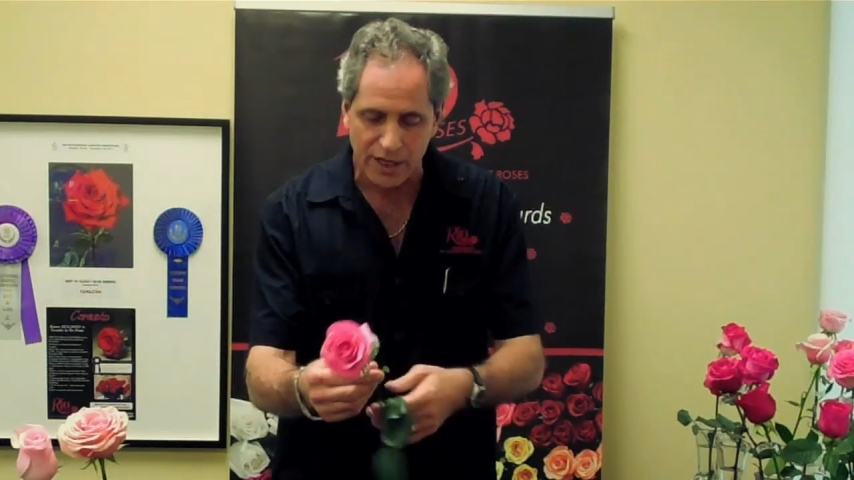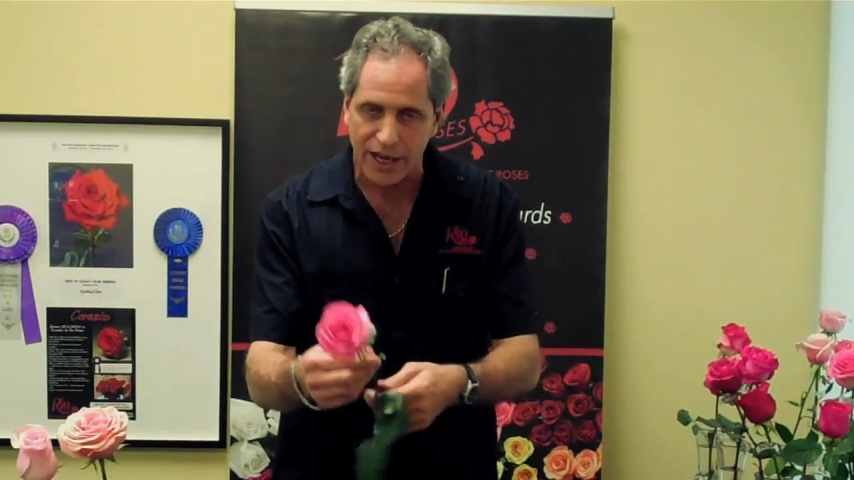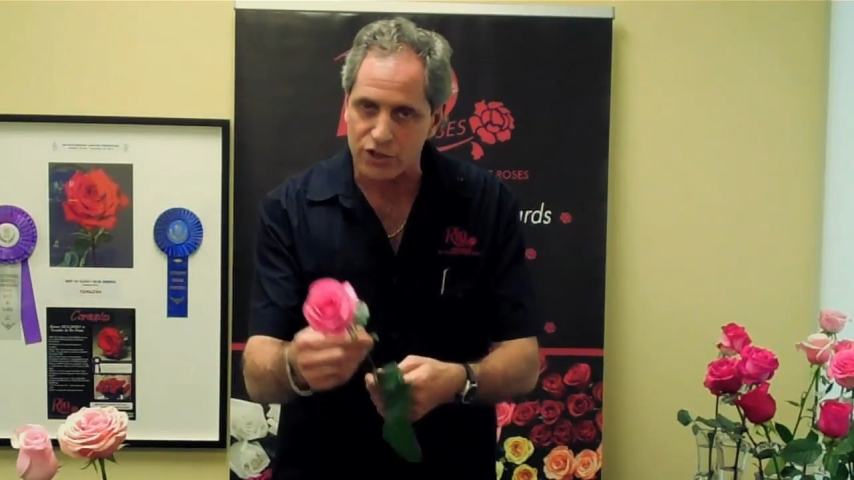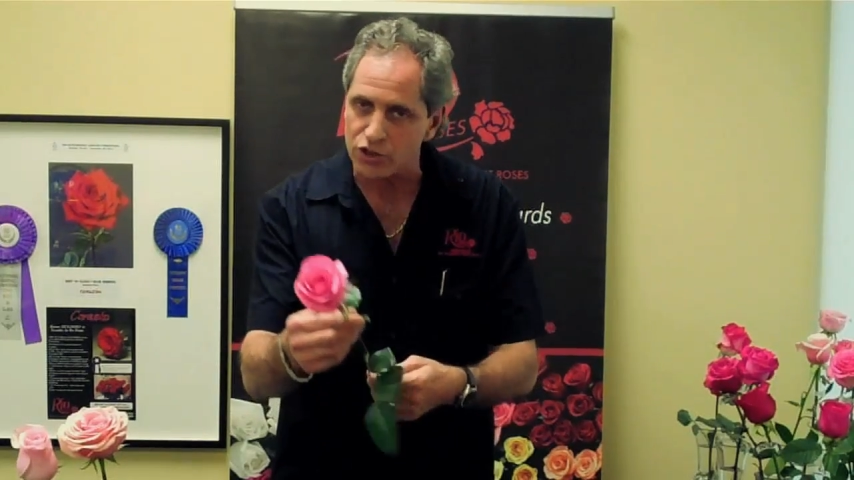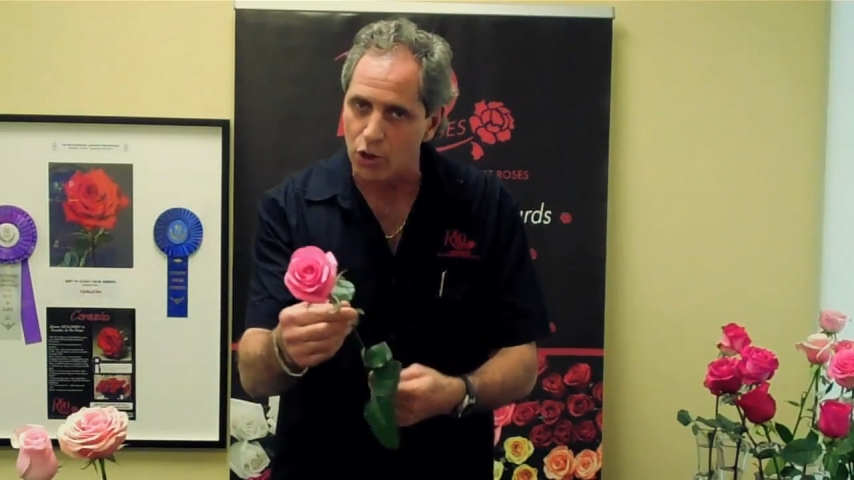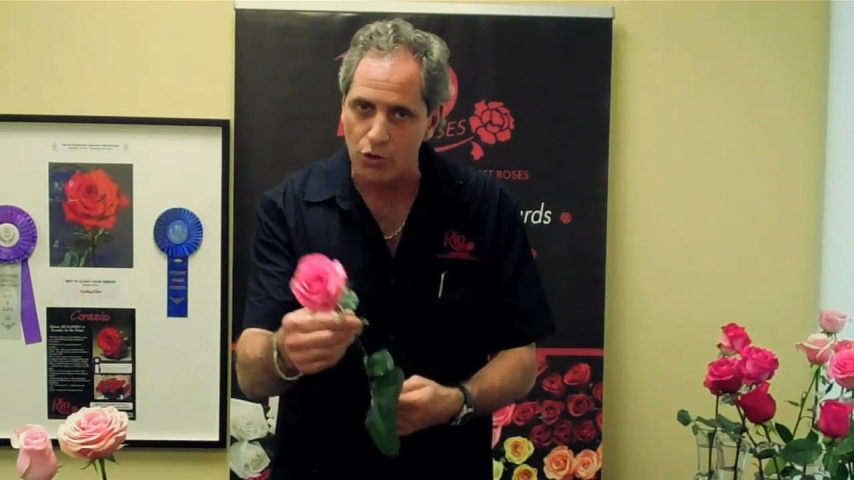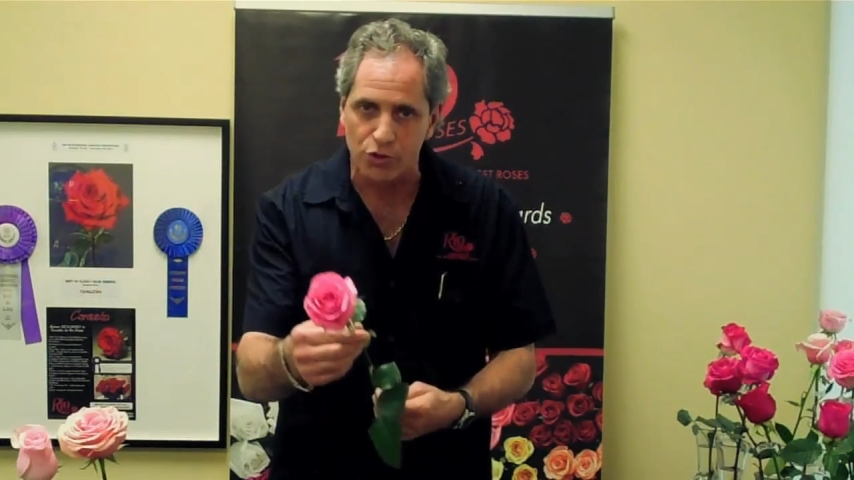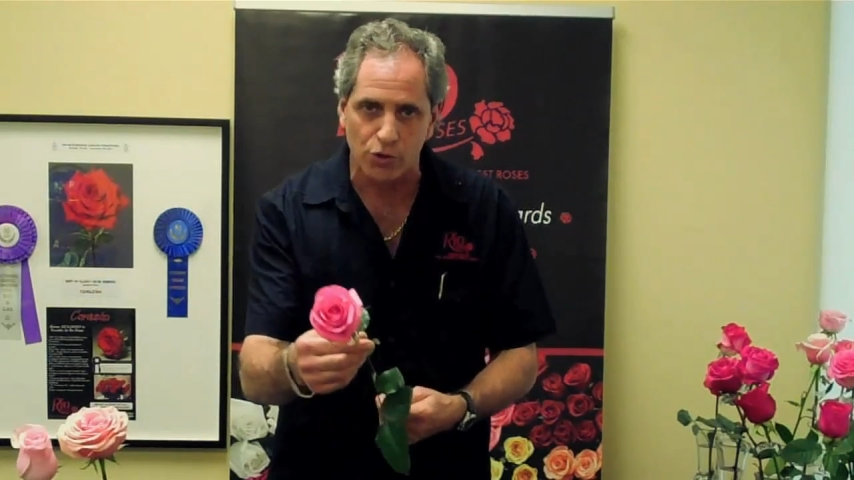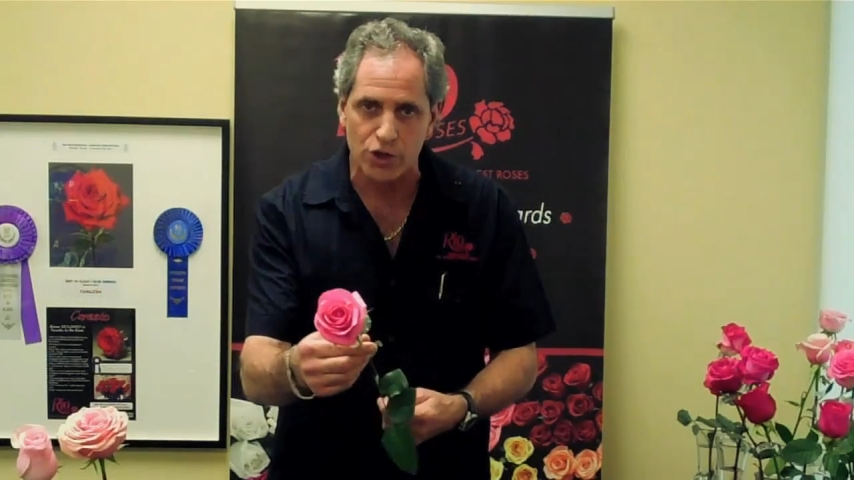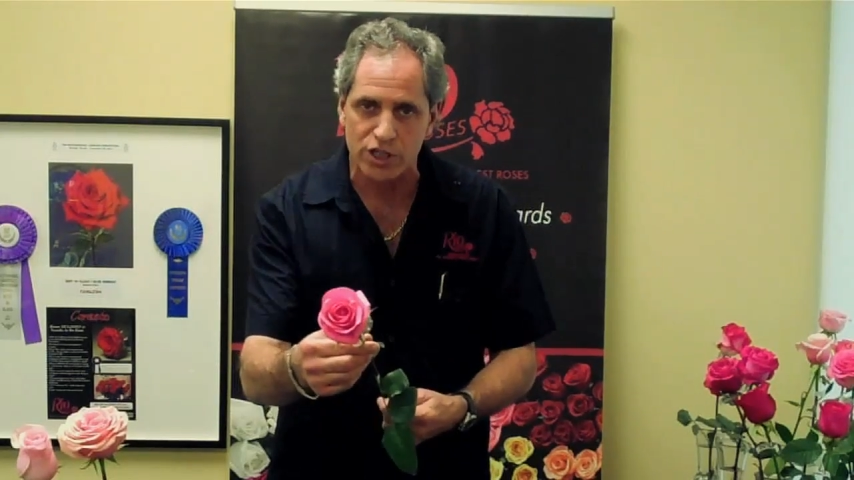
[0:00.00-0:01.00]
Has no
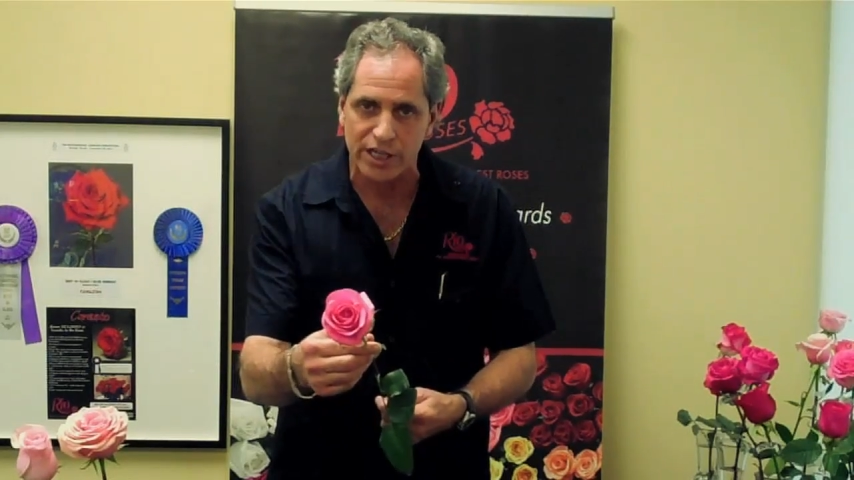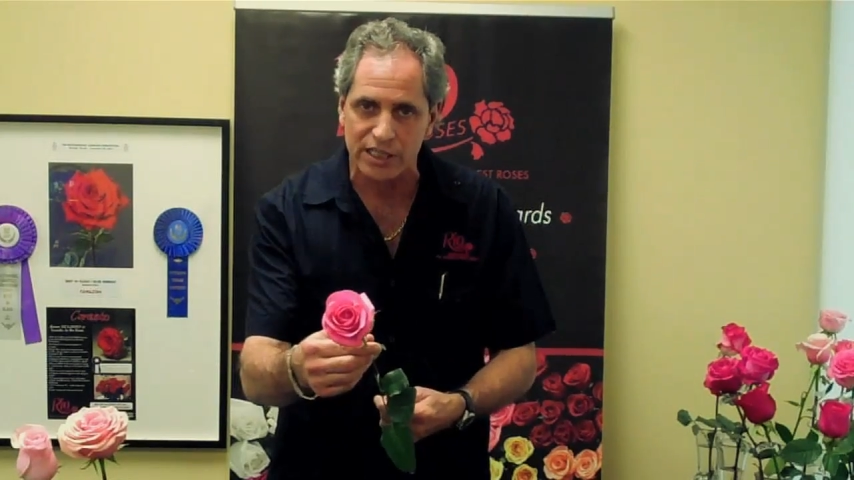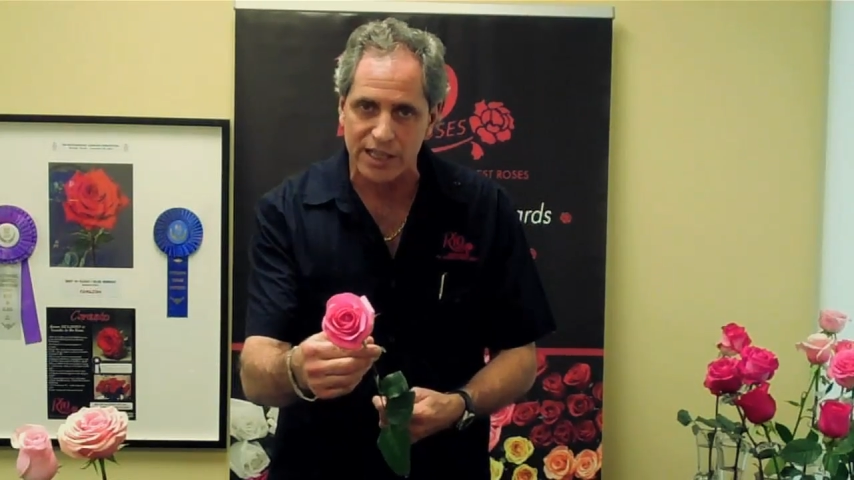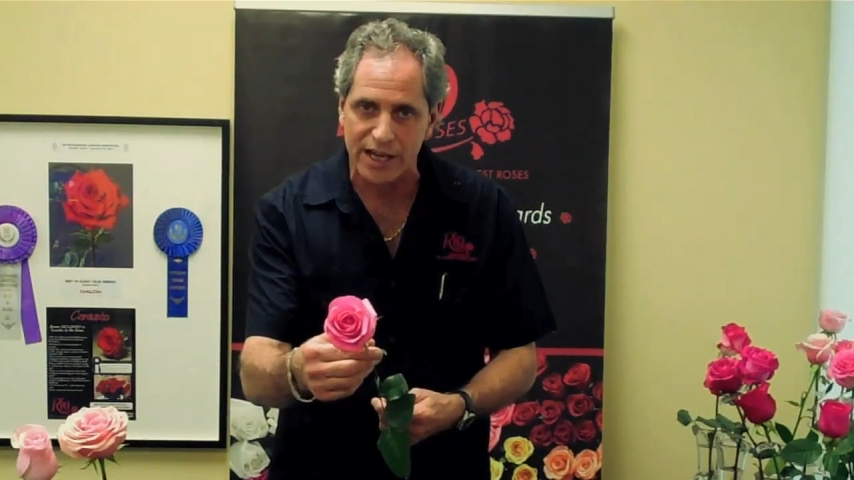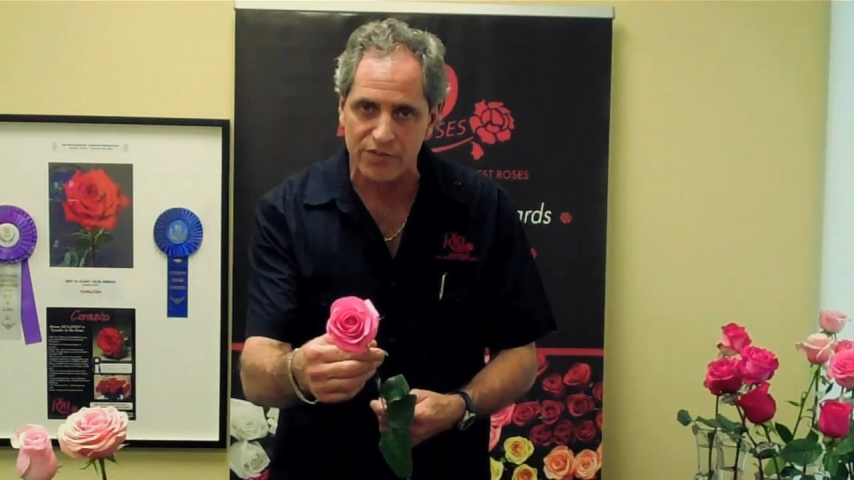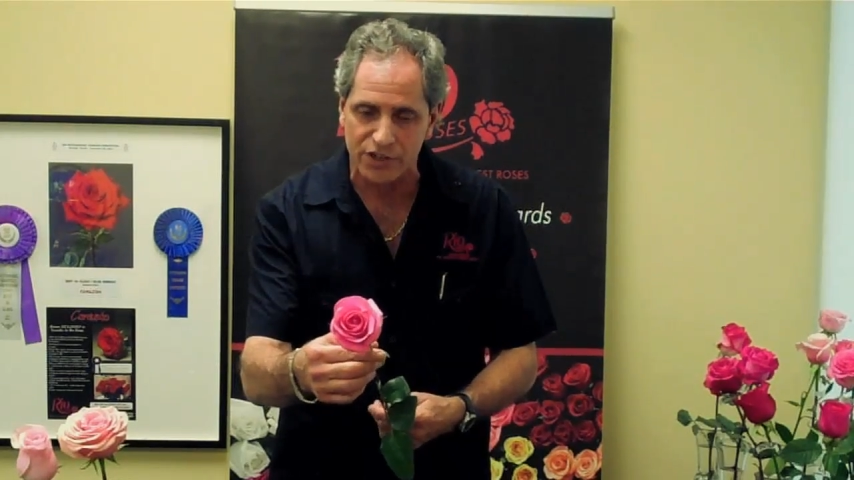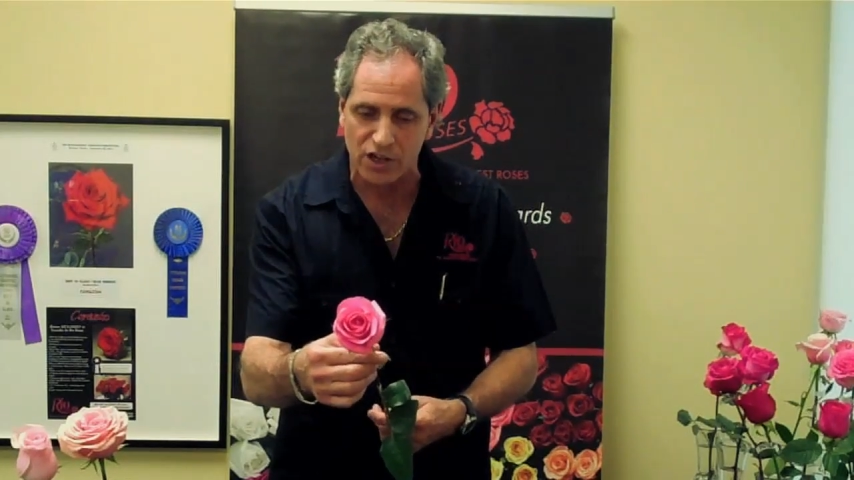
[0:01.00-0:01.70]
thorns like a lot of the